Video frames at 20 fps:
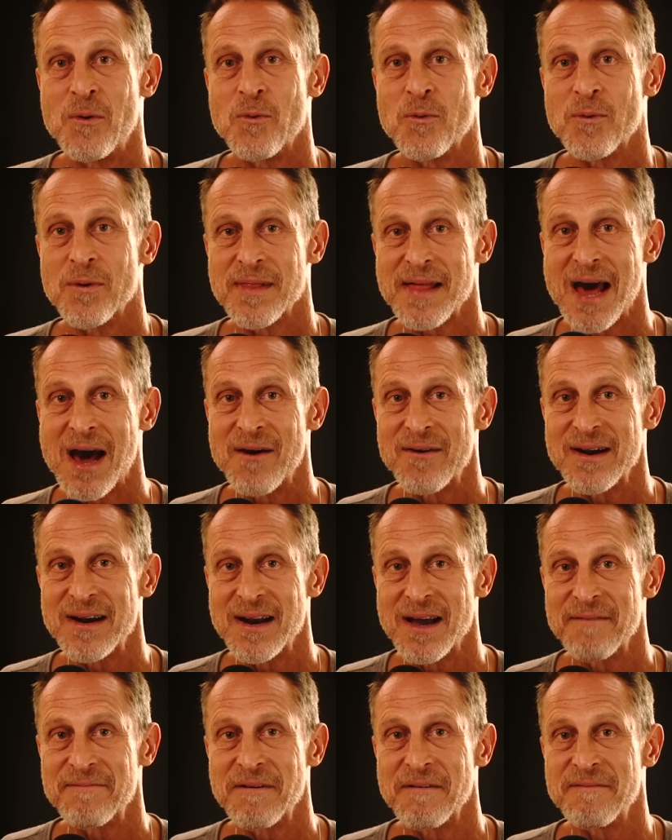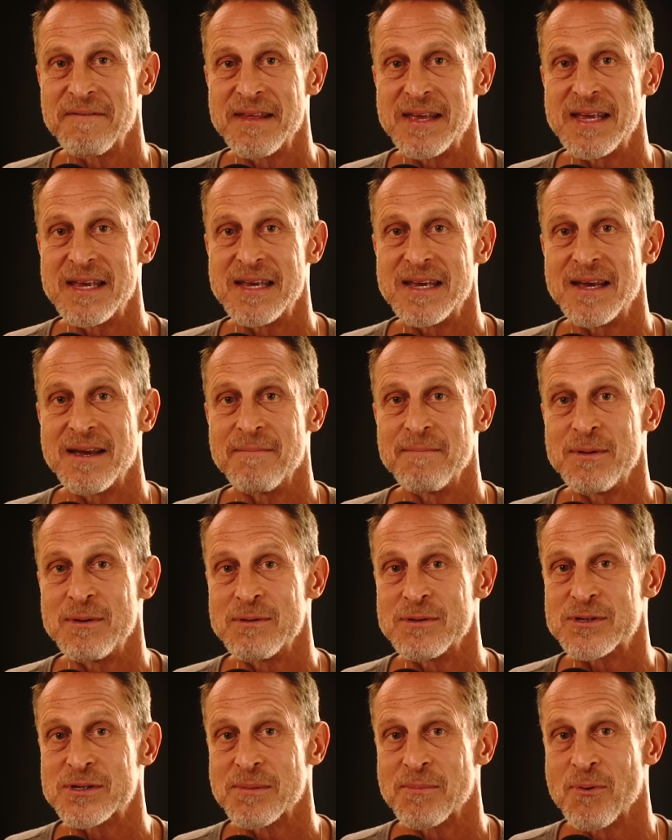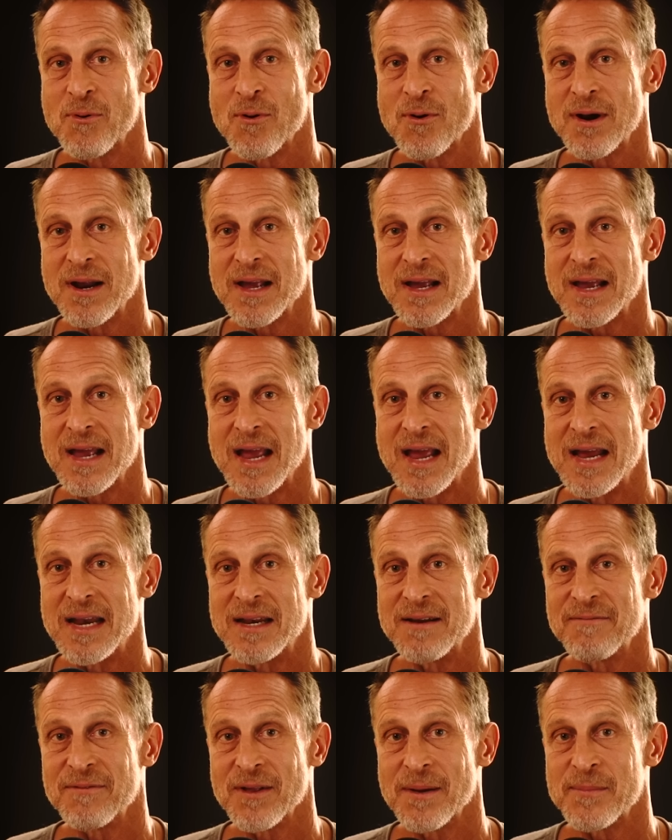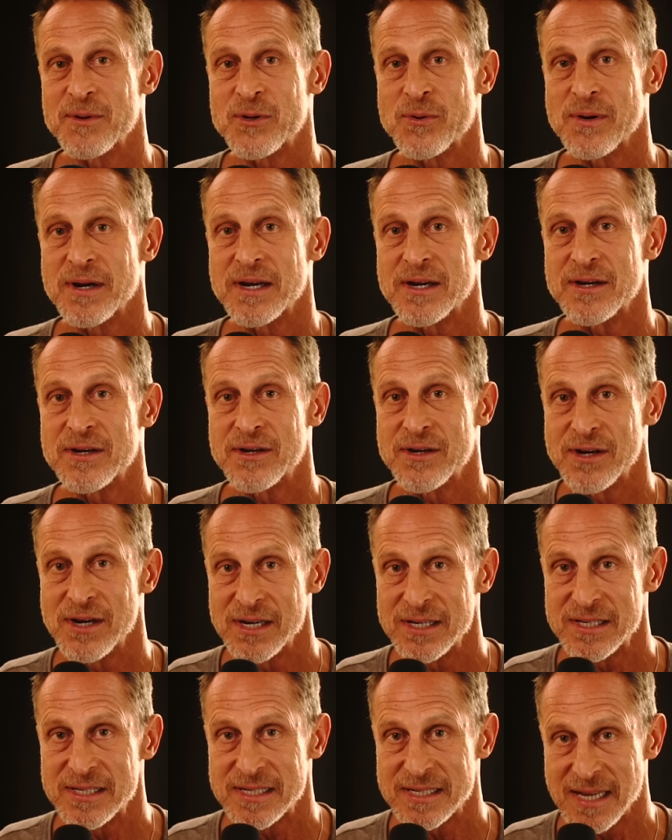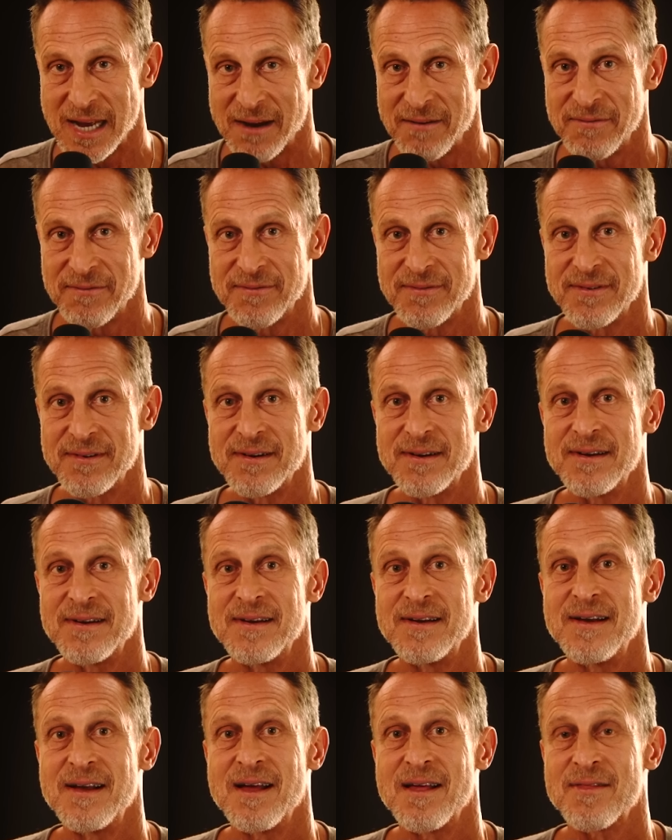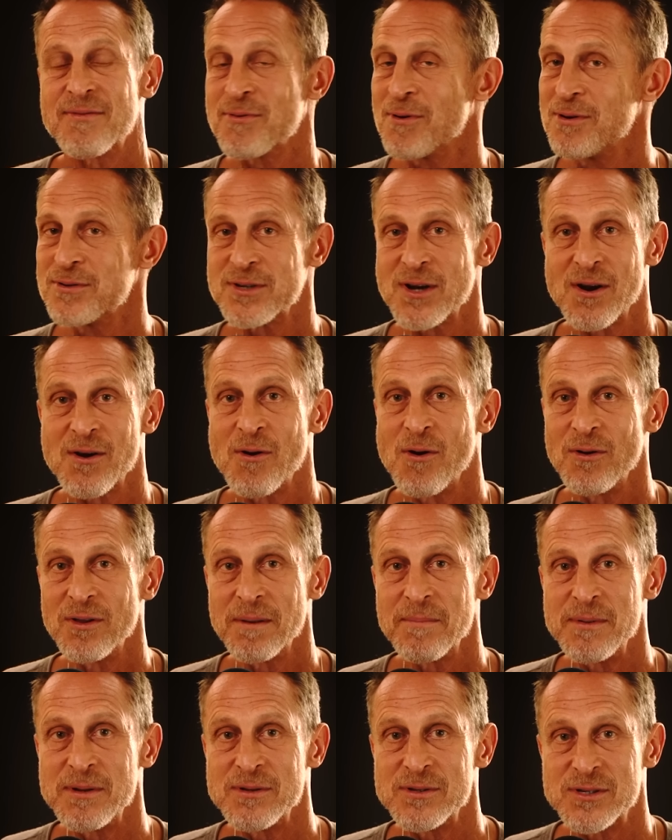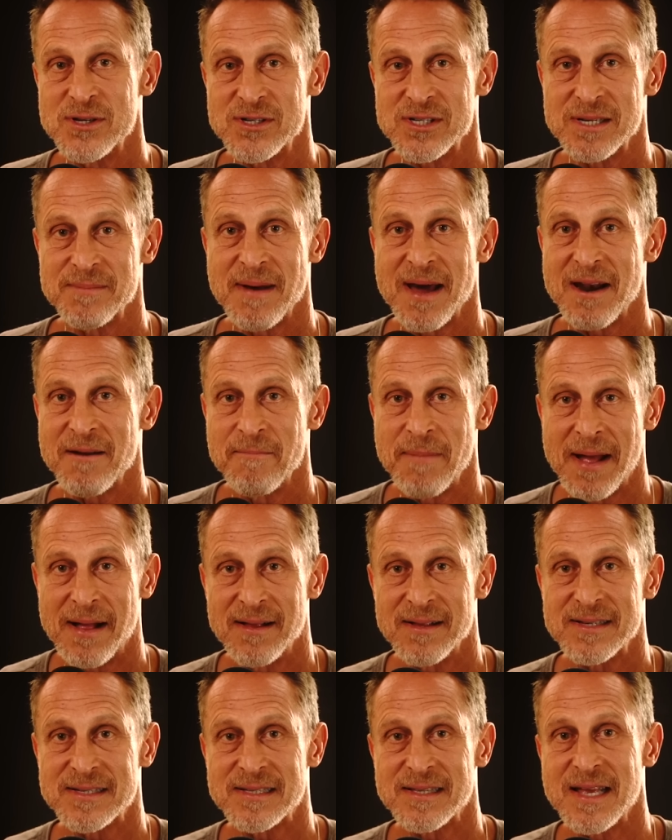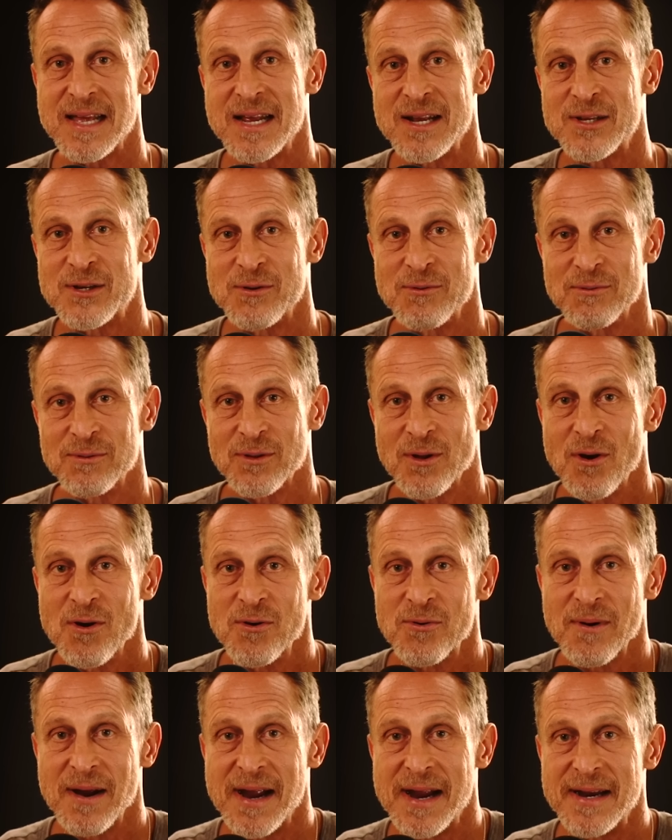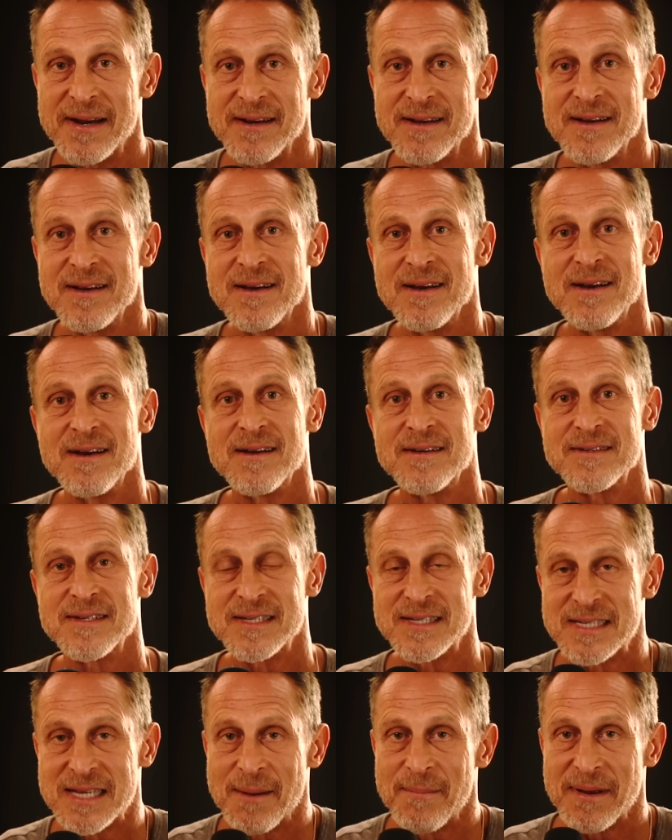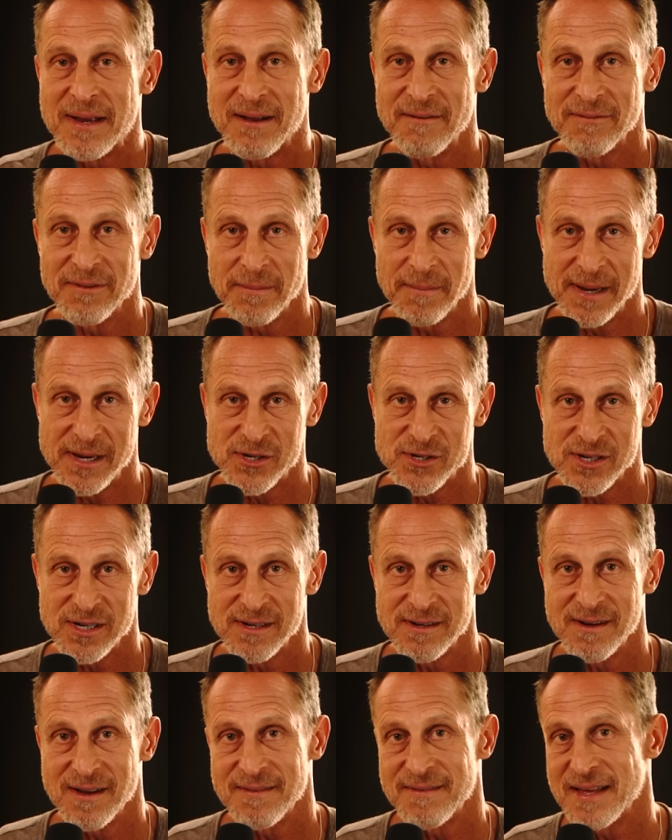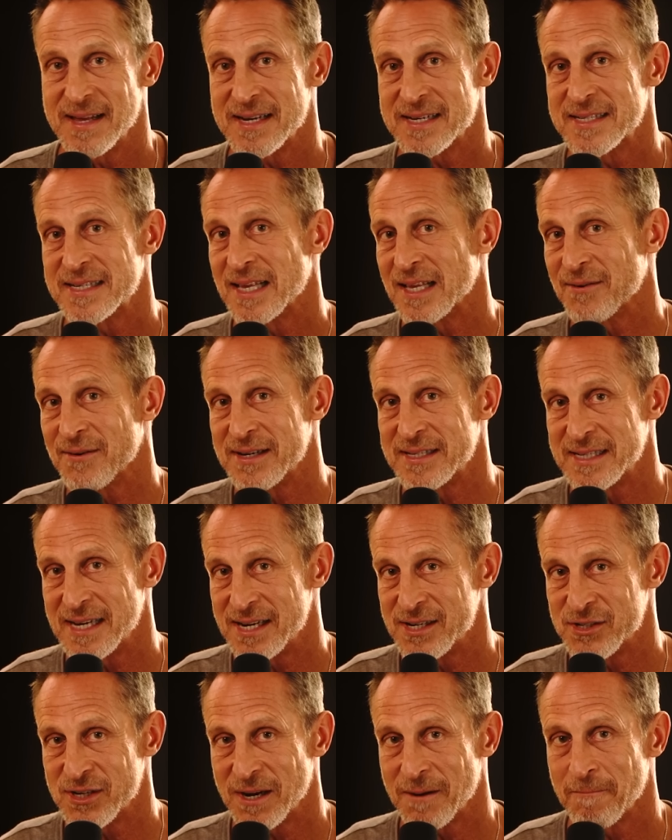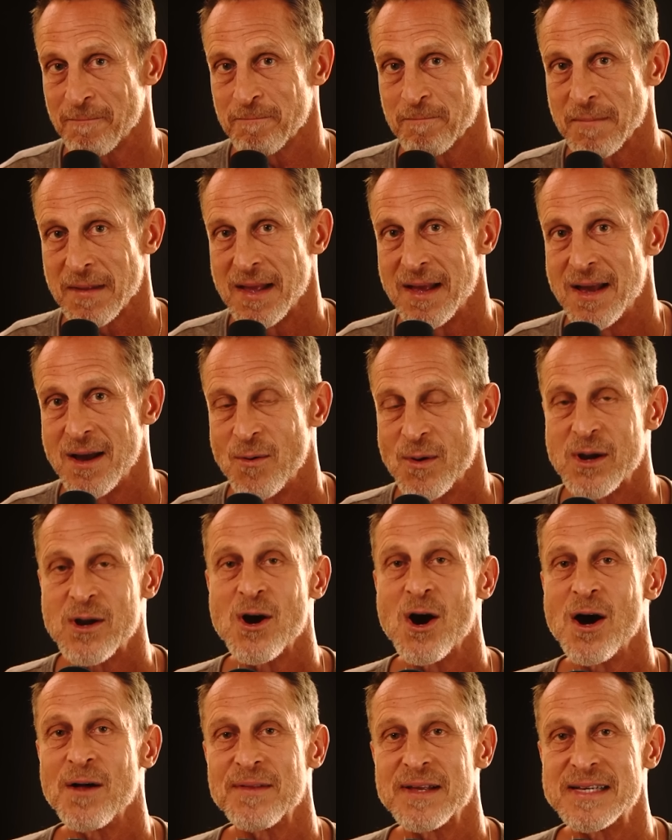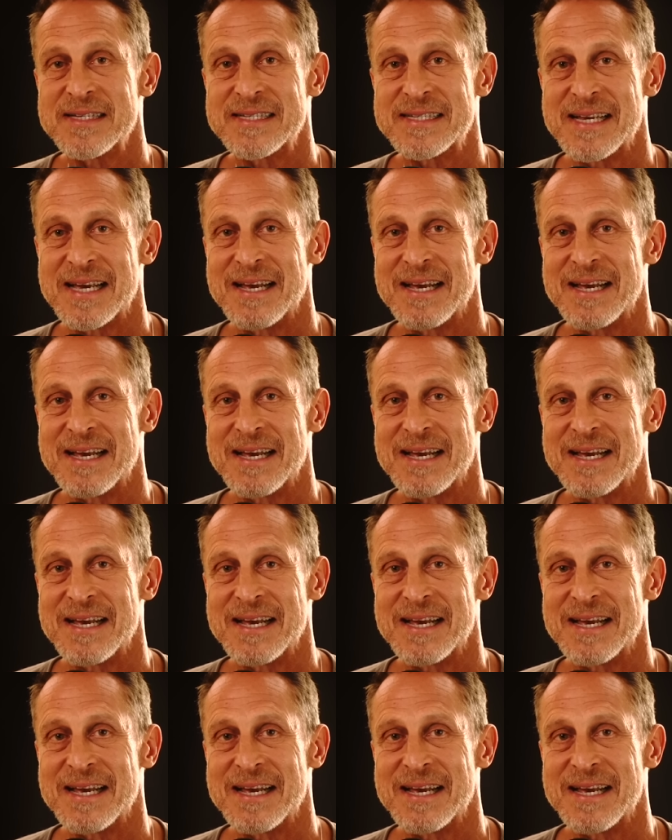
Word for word: without enough of the immune supporting, anti inflammatory good stuff throws our whole immune system out of balance, leading to low grade systemic inflammation that accelerates aging. We call this